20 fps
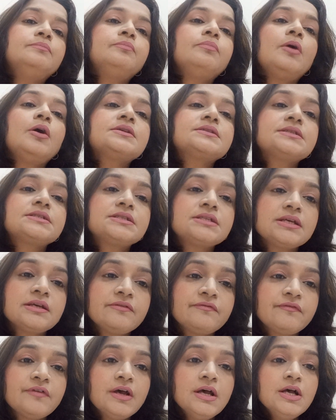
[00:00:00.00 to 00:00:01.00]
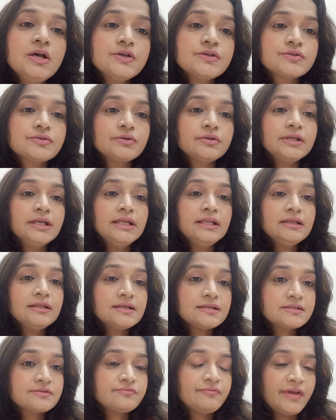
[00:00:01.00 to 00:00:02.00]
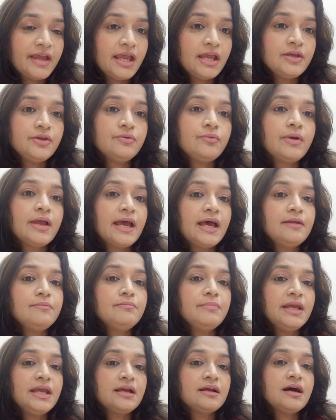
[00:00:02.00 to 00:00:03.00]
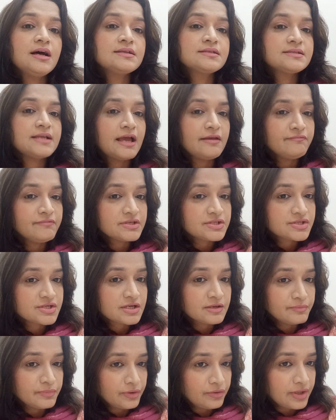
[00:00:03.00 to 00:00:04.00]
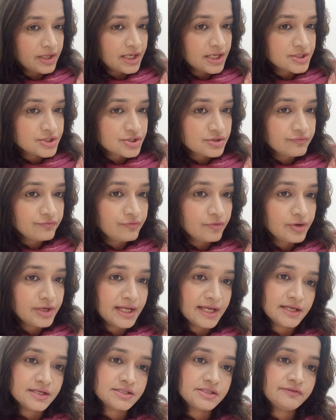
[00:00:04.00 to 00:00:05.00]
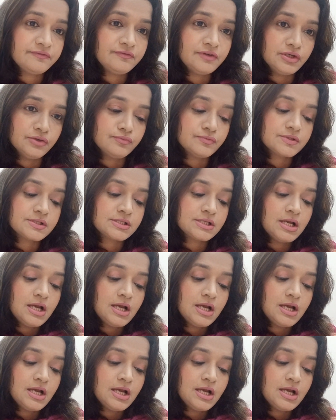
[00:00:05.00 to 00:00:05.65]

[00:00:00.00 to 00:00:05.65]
positive. So in this way you can make a sandwich communication for negative news.